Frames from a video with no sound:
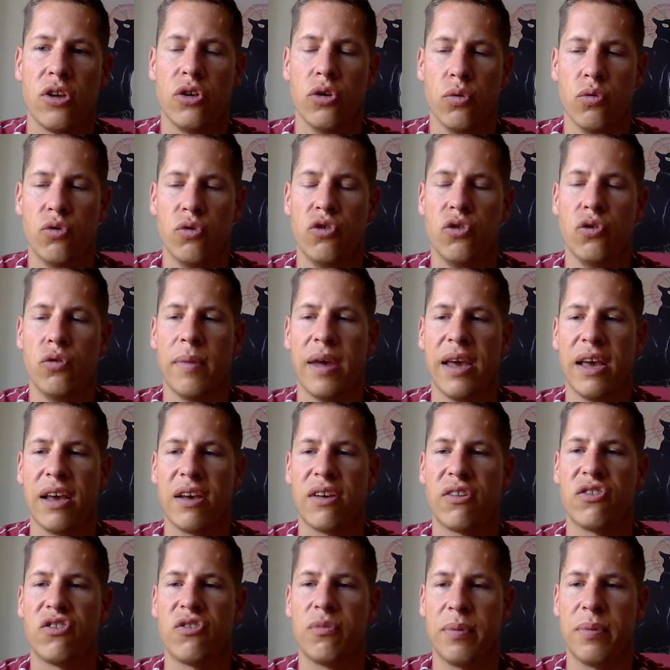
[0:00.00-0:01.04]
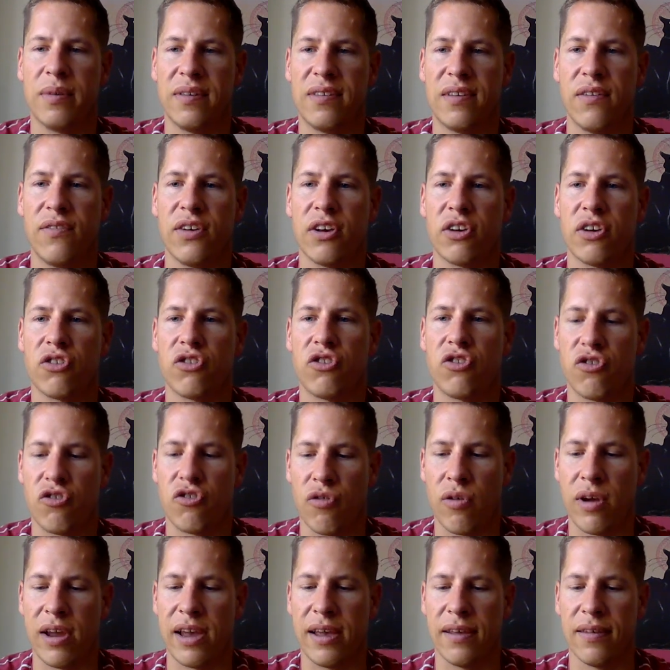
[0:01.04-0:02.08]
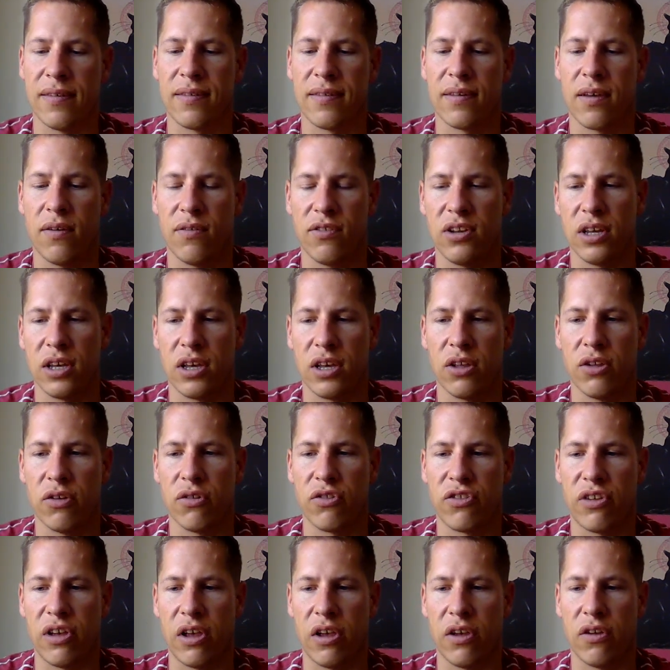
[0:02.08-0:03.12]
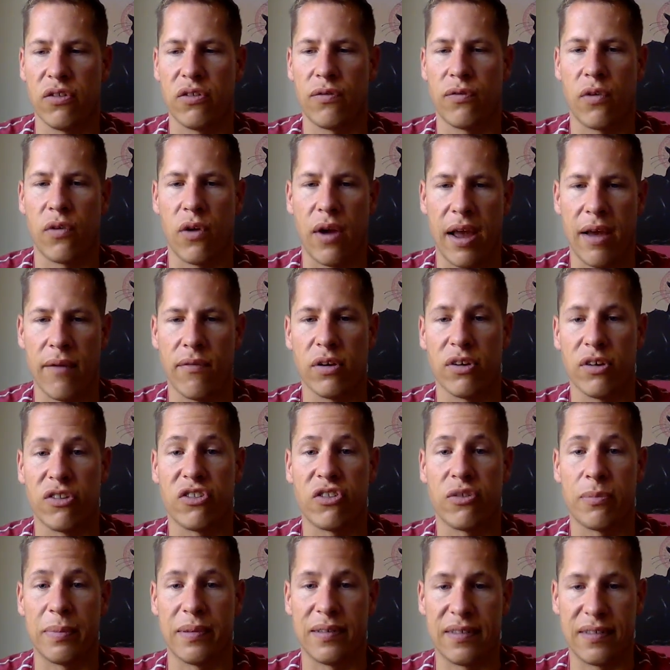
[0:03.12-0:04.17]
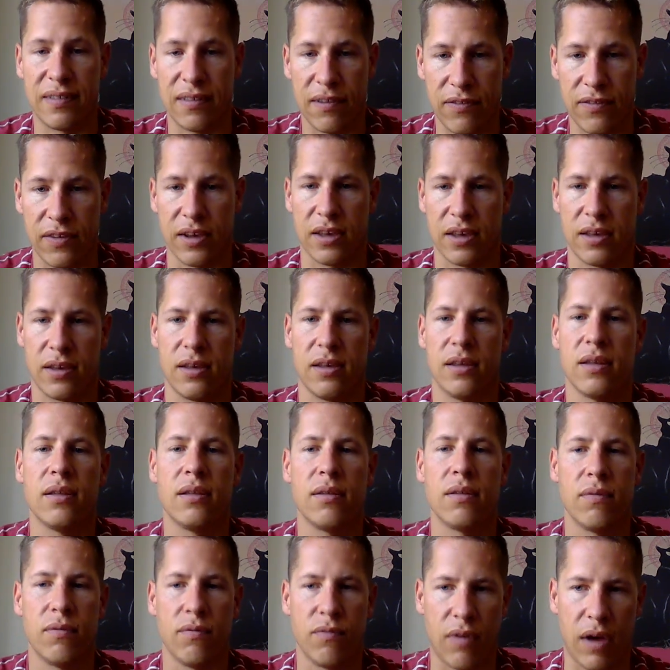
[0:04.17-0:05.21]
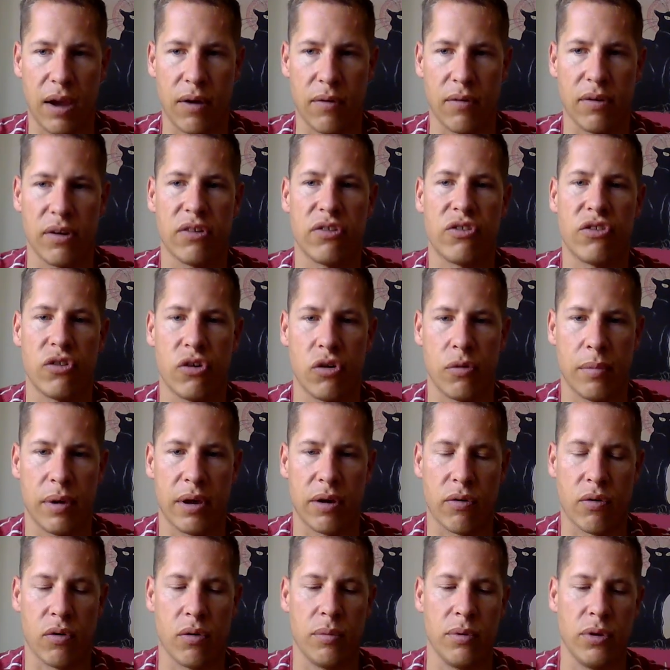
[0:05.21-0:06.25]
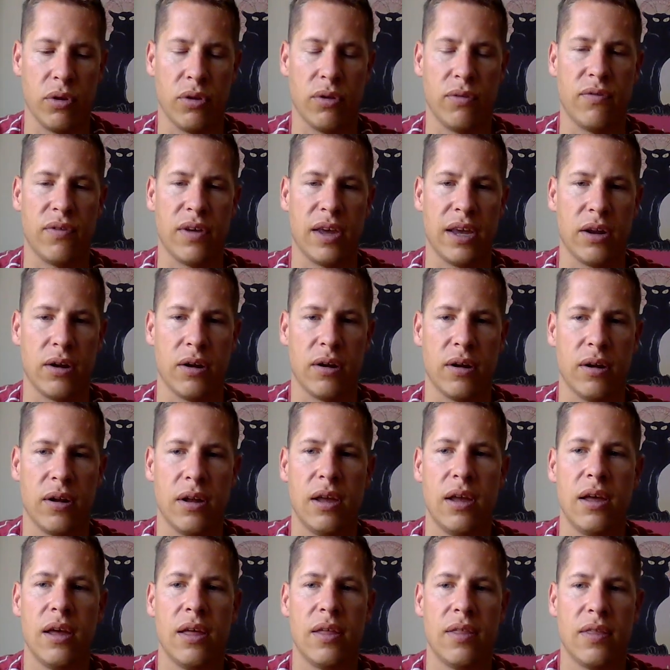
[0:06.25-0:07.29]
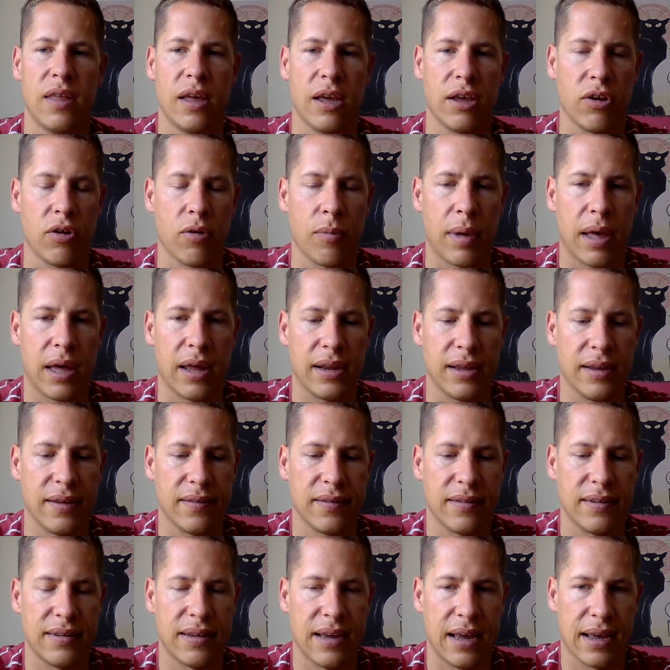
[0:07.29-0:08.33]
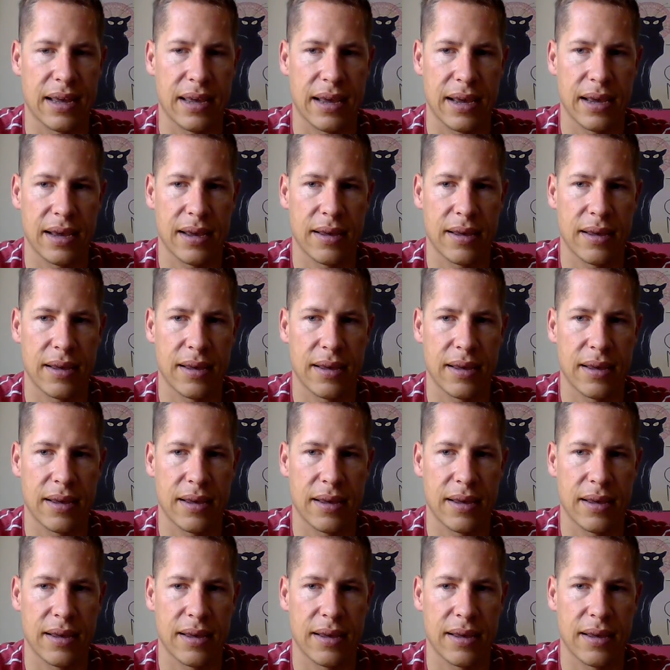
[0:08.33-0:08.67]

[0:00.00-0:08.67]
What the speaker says: you do make specific strains of T killer cells for every specific virus or microbial invader that your body is attacking.